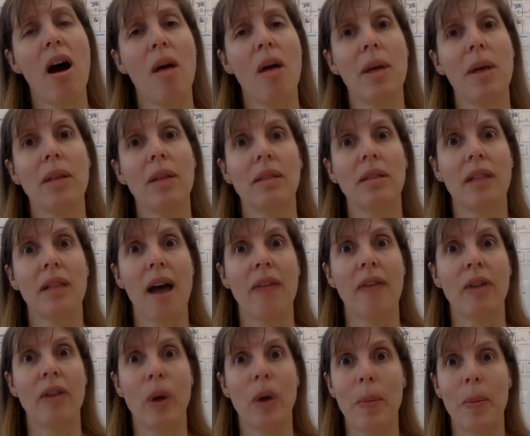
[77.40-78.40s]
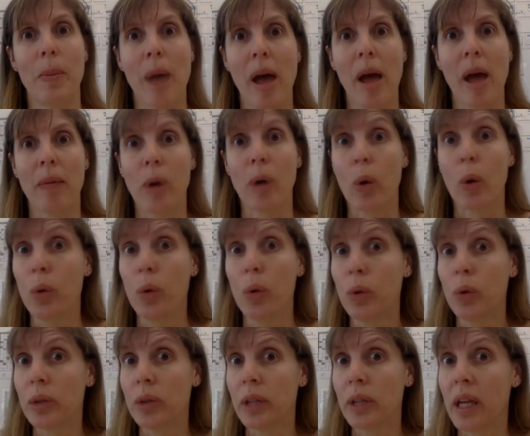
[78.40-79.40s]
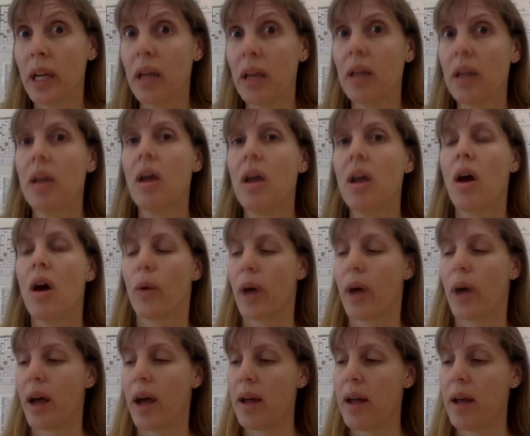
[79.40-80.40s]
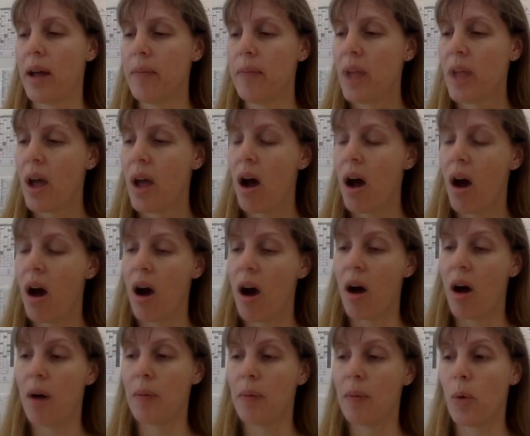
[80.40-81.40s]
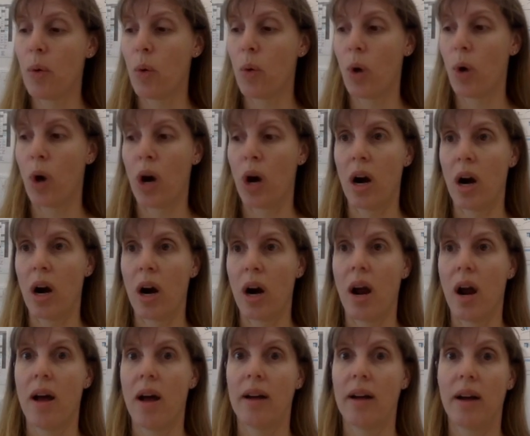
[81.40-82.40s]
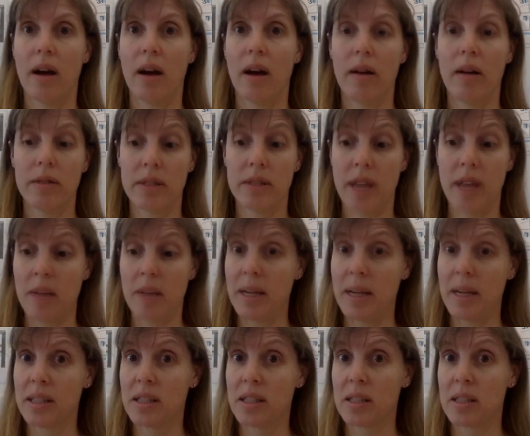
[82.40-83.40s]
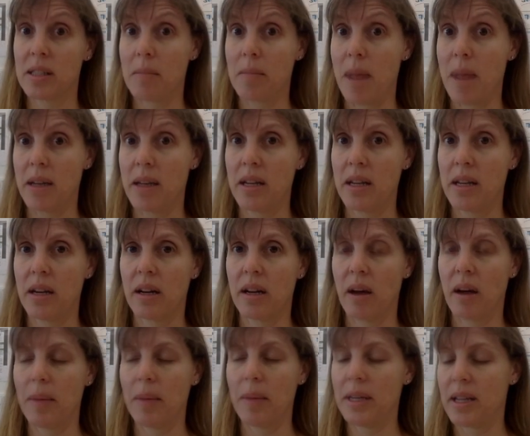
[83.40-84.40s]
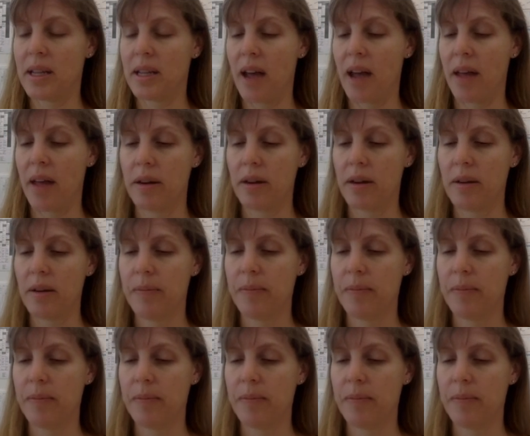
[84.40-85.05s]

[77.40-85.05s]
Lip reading: lava or magma cooling, okay, or sediments cementing and coming together.